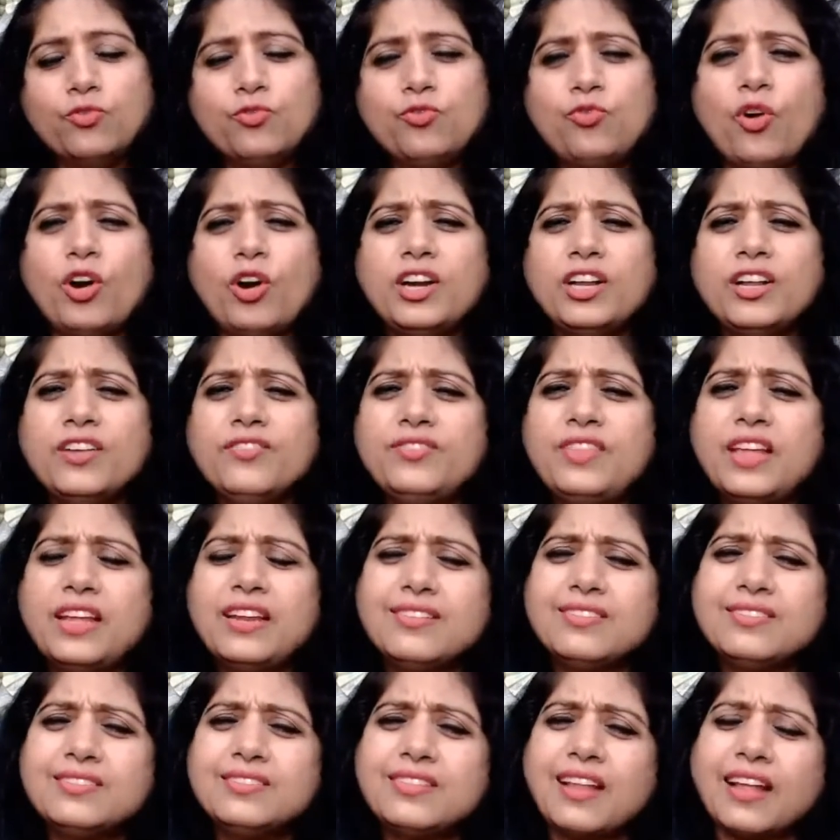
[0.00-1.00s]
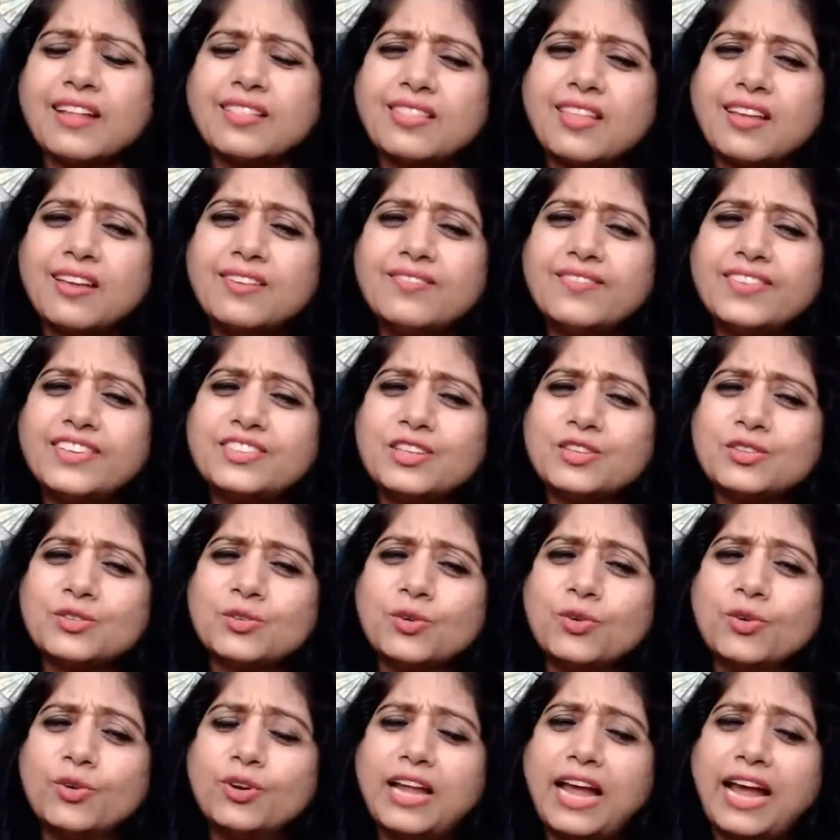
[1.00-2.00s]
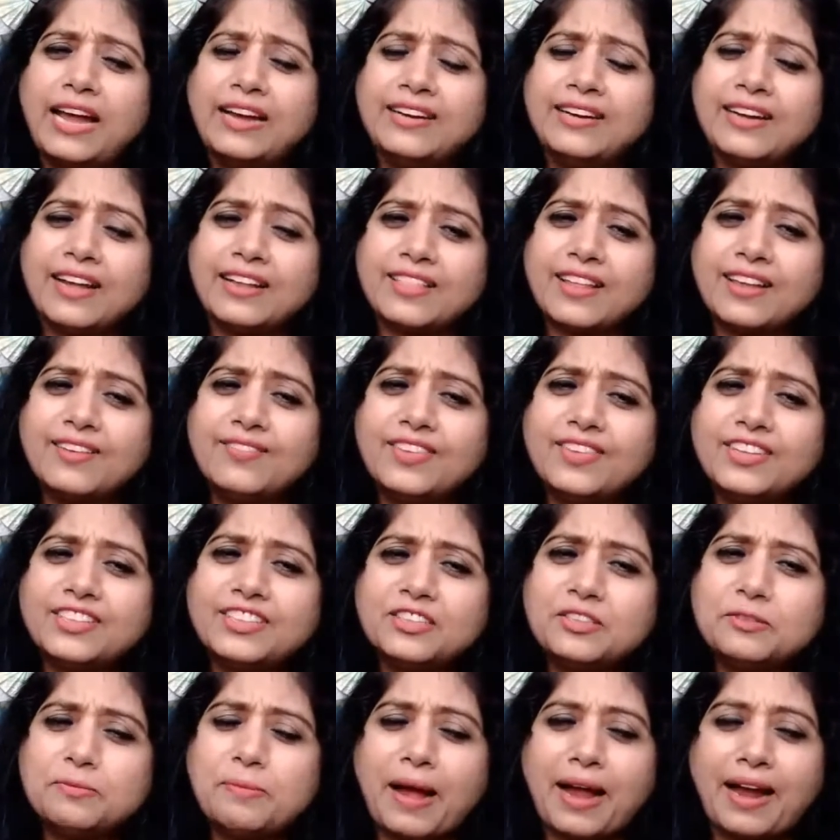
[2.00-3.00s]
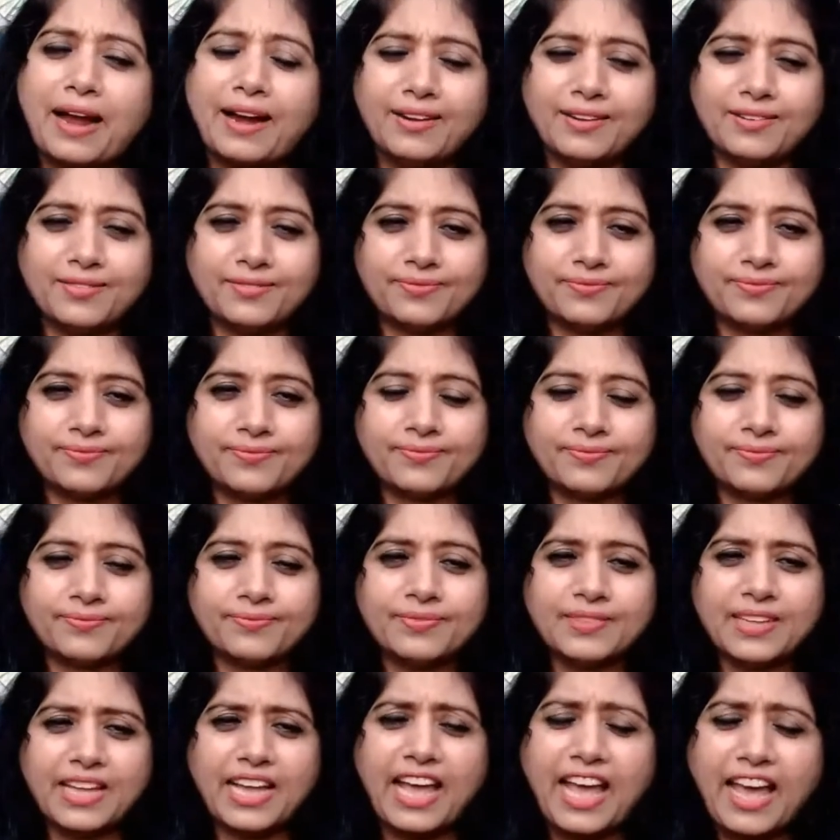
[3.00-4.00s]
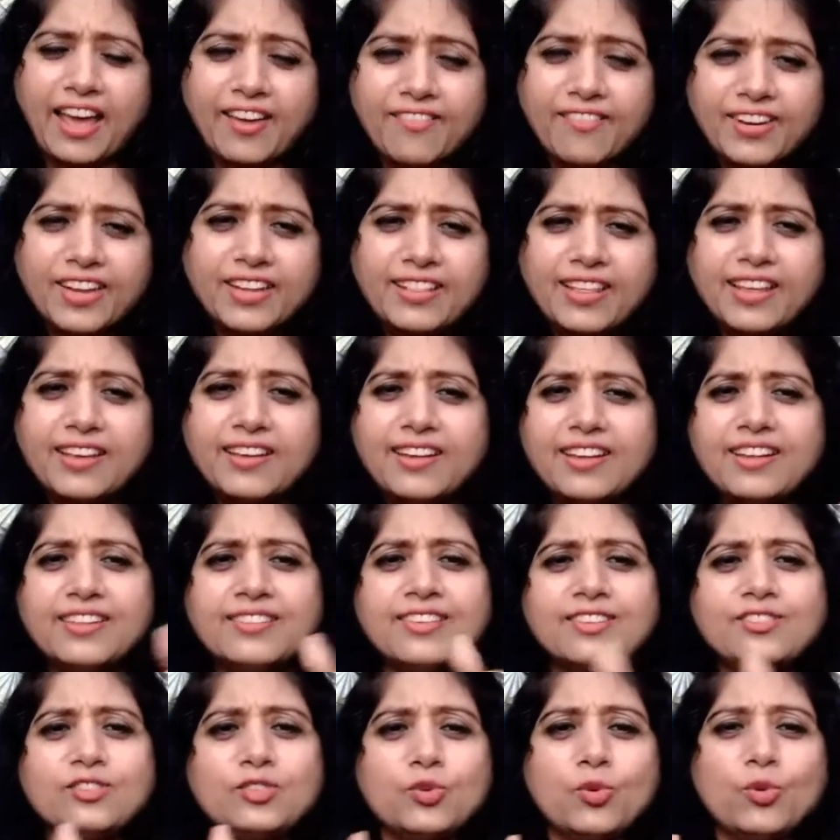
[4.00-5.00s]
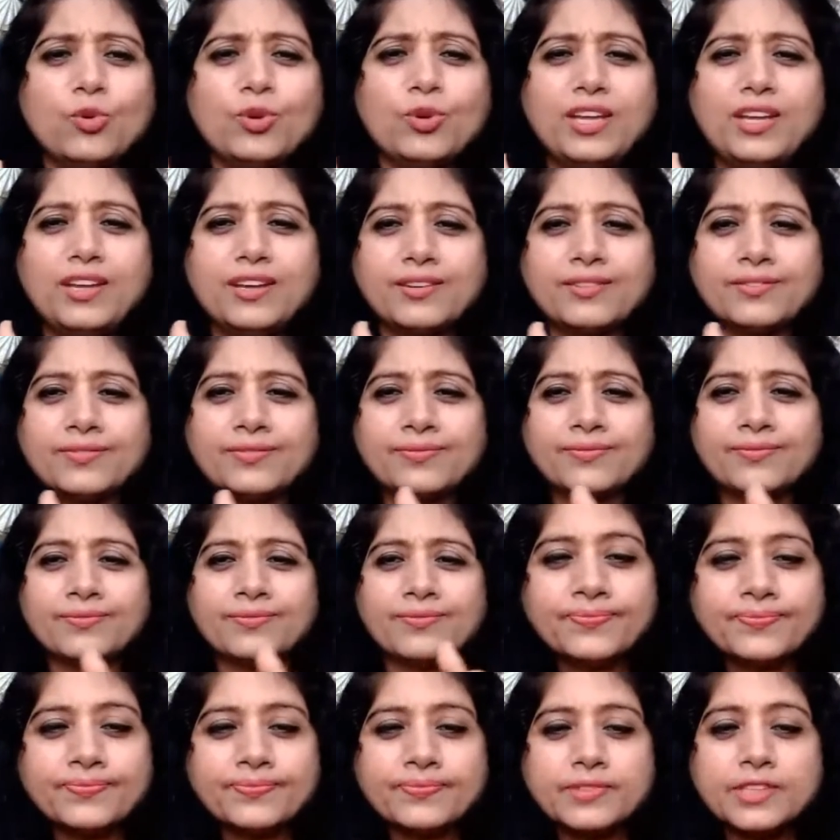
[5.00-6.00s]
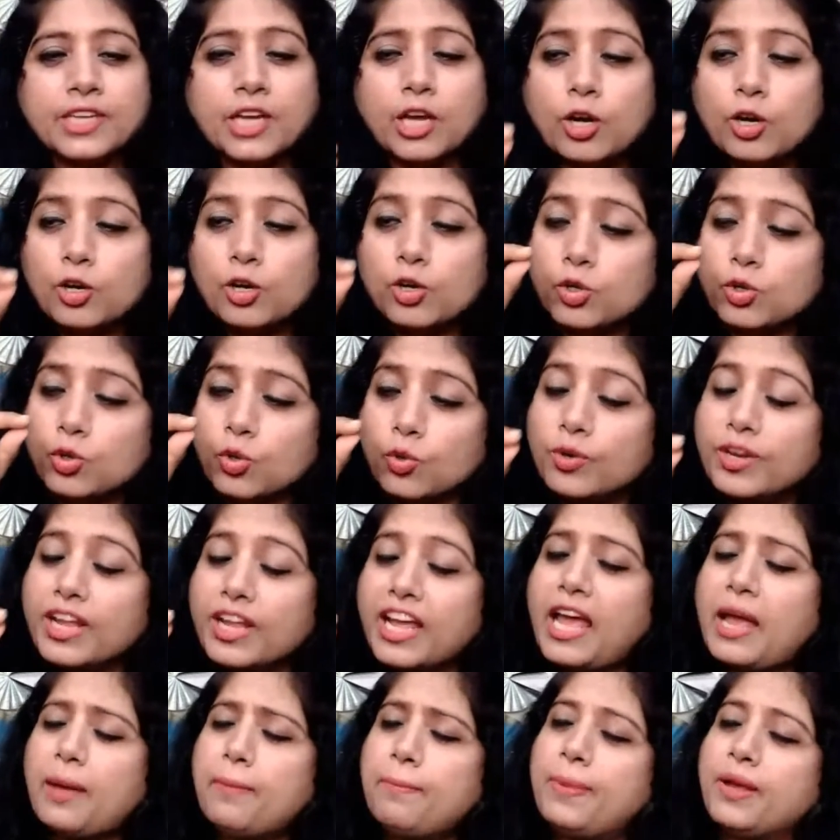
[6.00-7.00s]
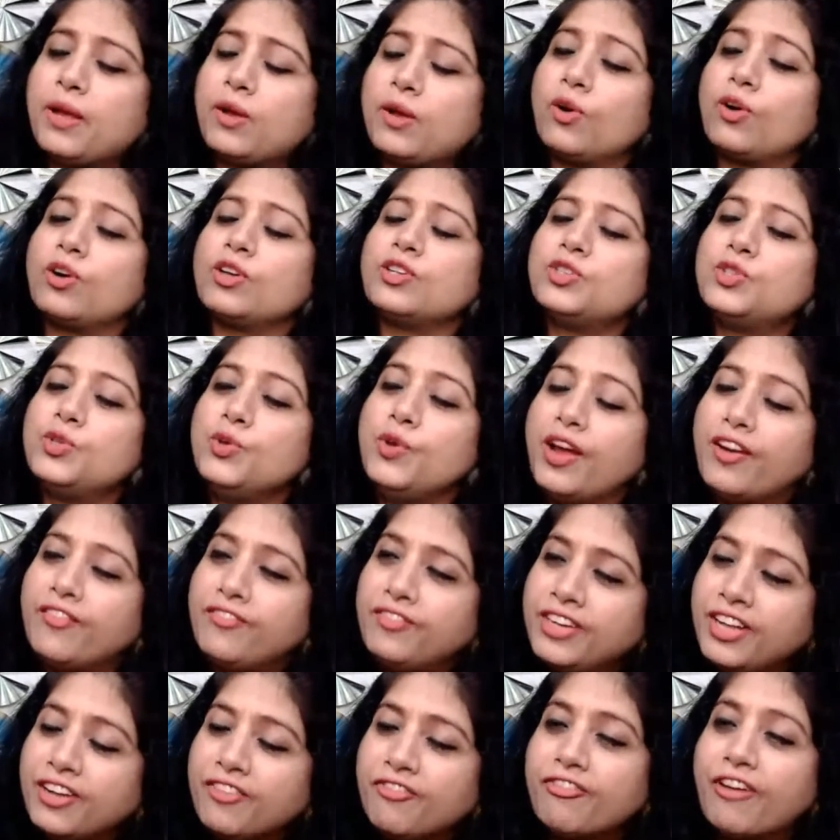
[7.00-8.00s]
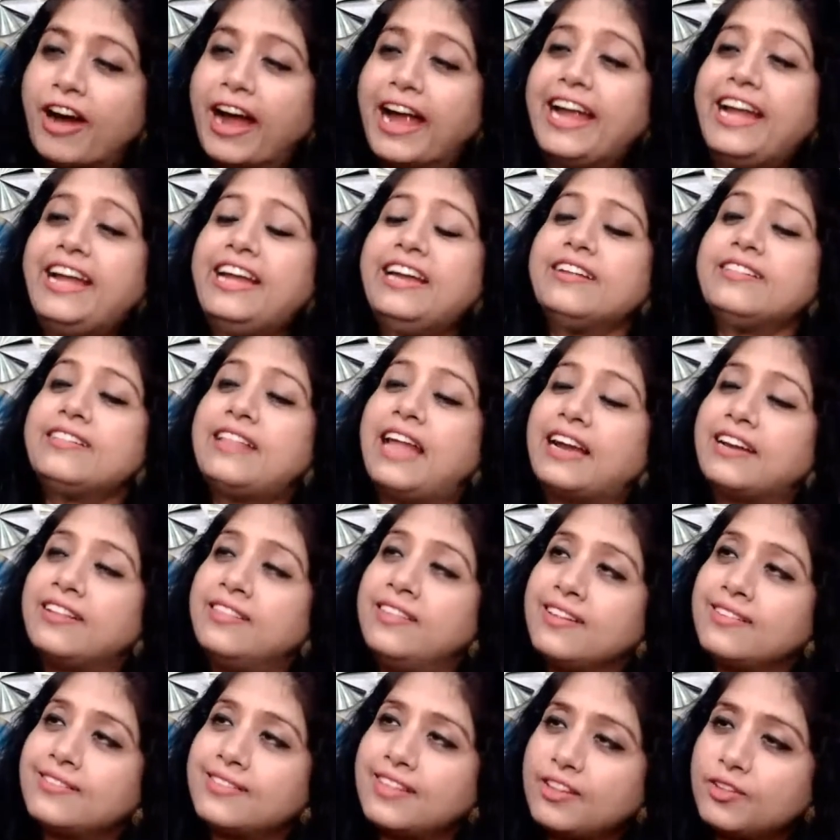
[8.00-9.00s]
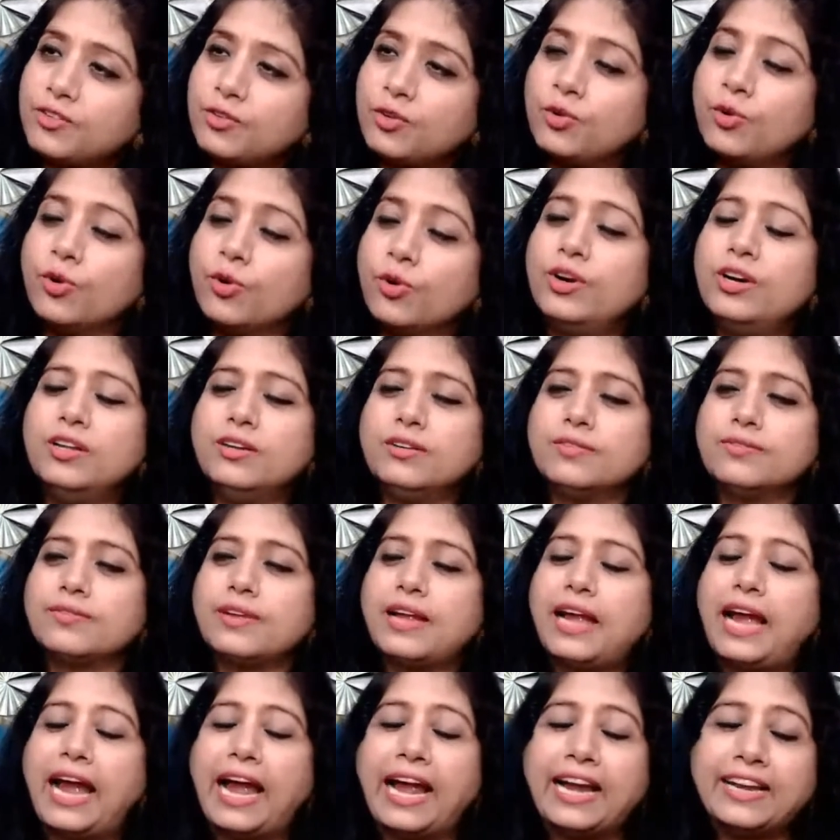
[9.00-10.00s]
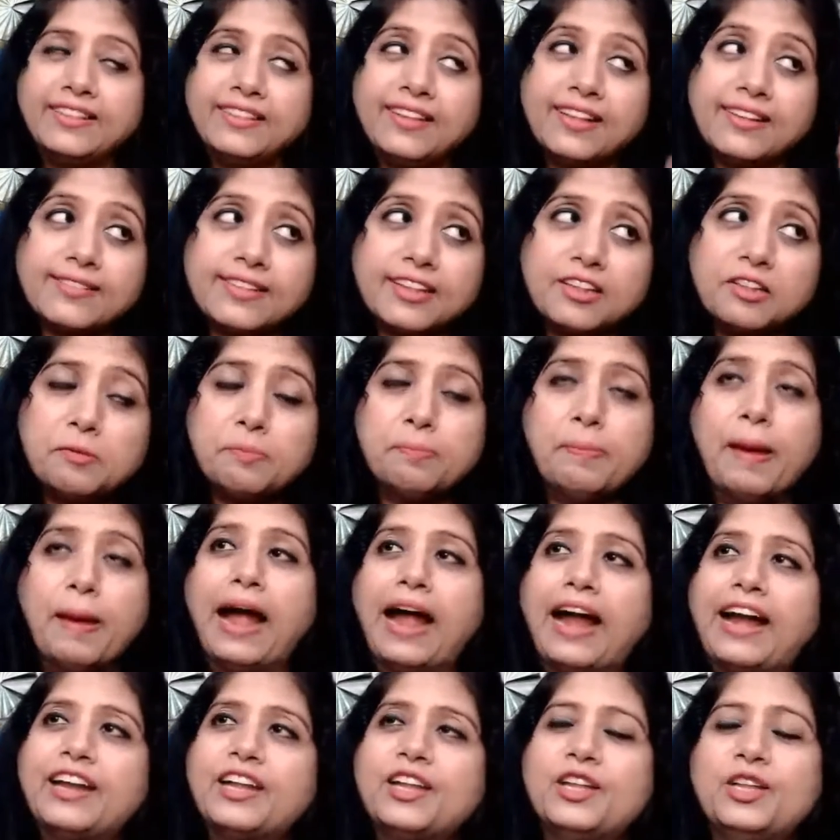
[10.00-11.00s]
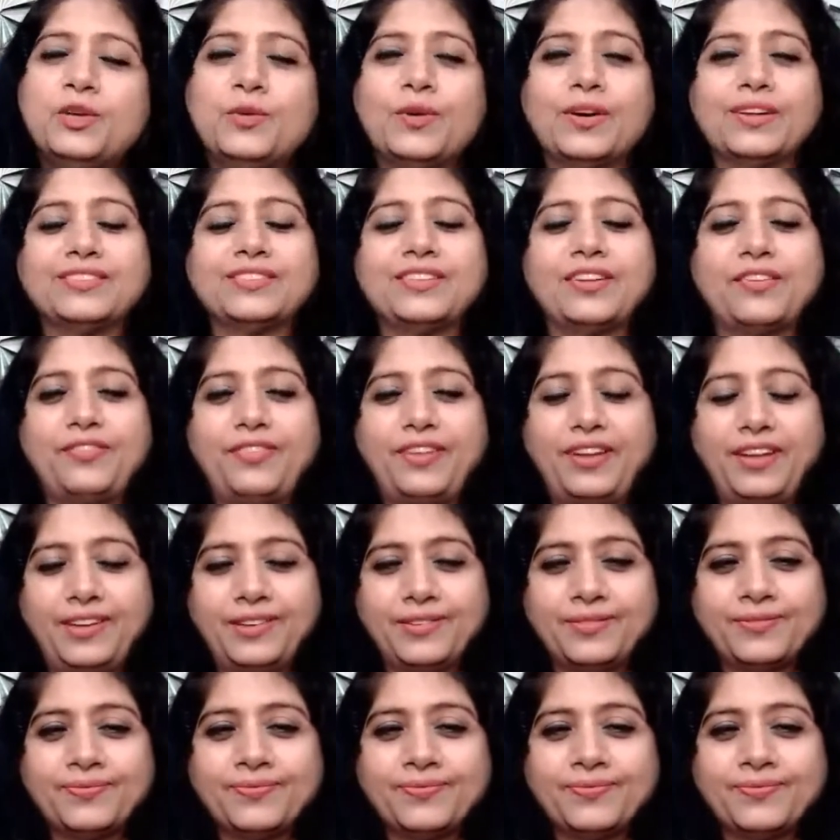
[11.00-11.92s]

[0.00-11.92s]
What if there is nothing which is good and nothing which is bad? Everything is a story. Today, because you have defined that this is good and this is bad, you are suffering